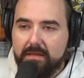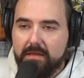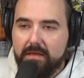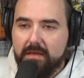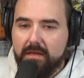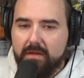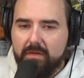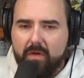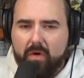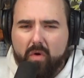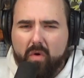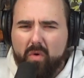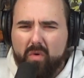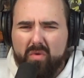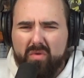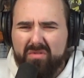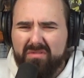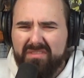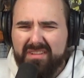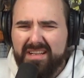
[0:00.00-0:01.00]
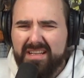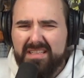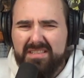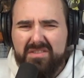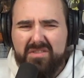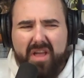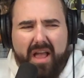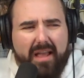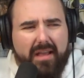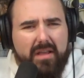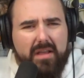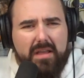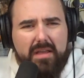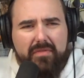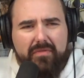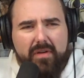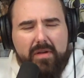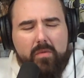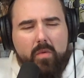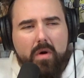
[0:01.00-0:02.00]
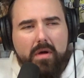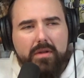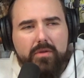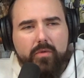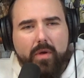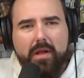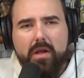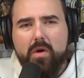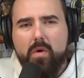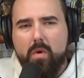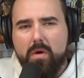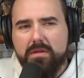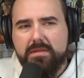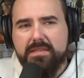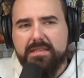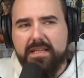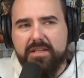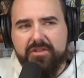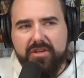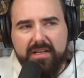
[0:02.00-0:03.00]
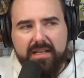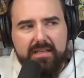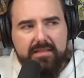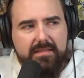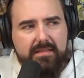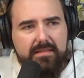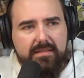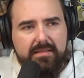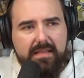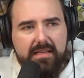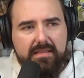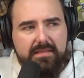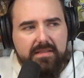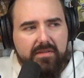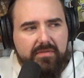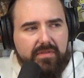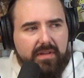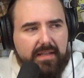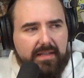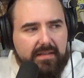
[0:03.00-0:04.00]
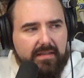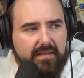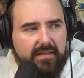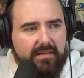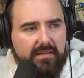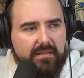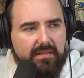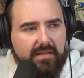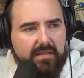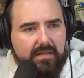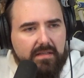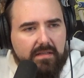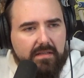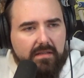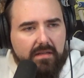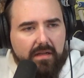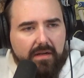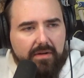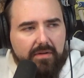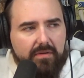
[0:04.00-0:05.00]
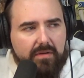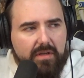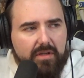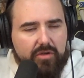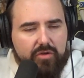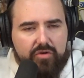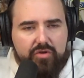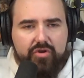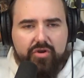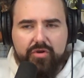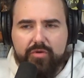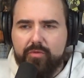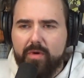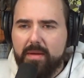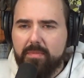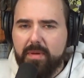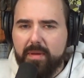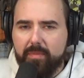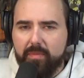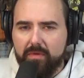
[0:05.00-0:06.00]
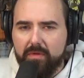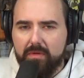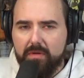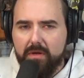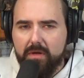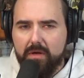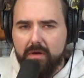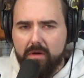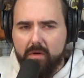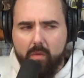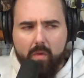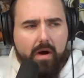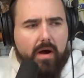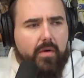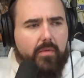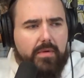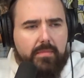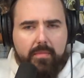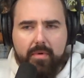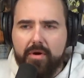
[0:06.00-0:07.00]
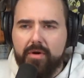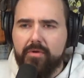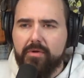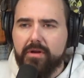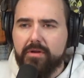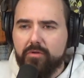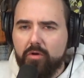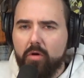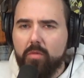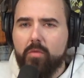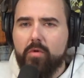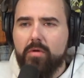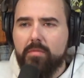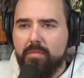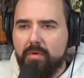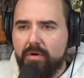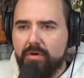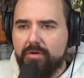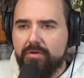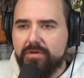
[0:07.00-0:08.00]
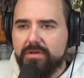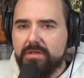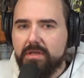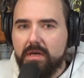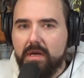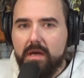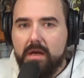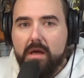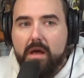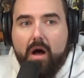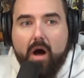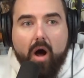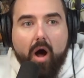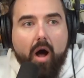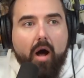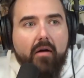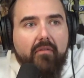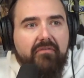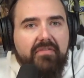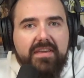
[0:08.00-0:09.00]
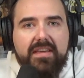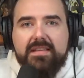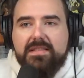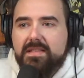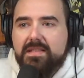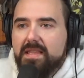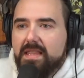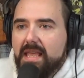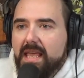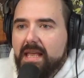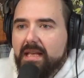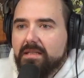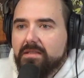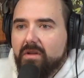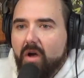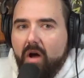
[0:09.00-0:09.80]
Yeah. The whole, because I can't, if I wanted to, I could go on stage, I guess, and say stuff like, I don't know, you shouldn't rape people. Why are we murdering? No more murders. Yeah. Obvious things,